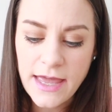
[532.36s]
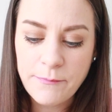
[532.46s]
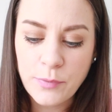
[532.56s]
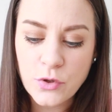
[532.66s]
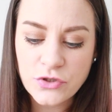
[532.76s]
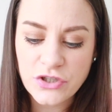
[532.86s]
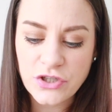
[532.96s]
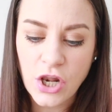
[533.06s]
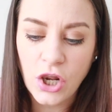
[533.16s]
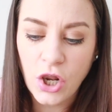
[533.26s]
it
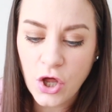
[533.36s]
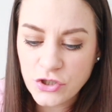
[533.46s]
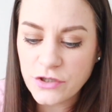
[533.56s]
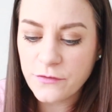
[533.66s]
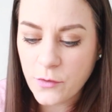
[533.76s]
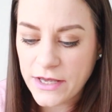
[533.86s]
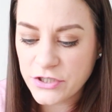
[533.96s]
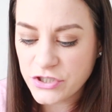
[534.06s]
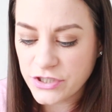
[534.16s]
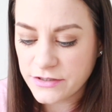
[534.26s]
poses a lot of
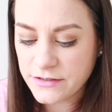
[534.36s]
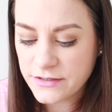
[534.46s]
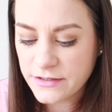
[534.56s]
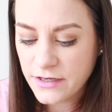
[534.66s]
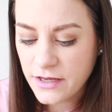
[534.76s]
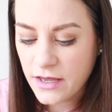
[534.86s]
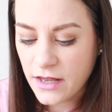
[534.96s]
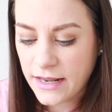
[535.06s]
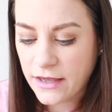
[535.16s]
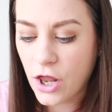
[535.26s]
questions,
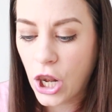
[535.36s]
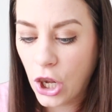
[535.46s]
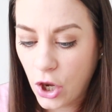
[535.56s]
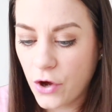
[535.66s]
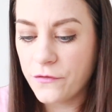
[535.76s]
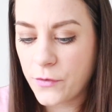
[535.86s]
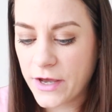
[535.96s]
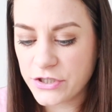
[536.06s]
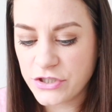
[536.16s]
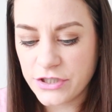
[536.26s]
like a lot of
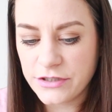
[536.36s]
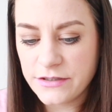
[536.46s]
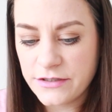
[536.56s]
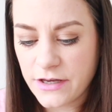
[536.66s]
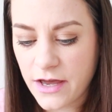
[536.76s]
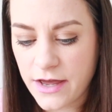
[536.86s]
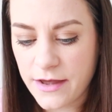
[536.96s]
questions.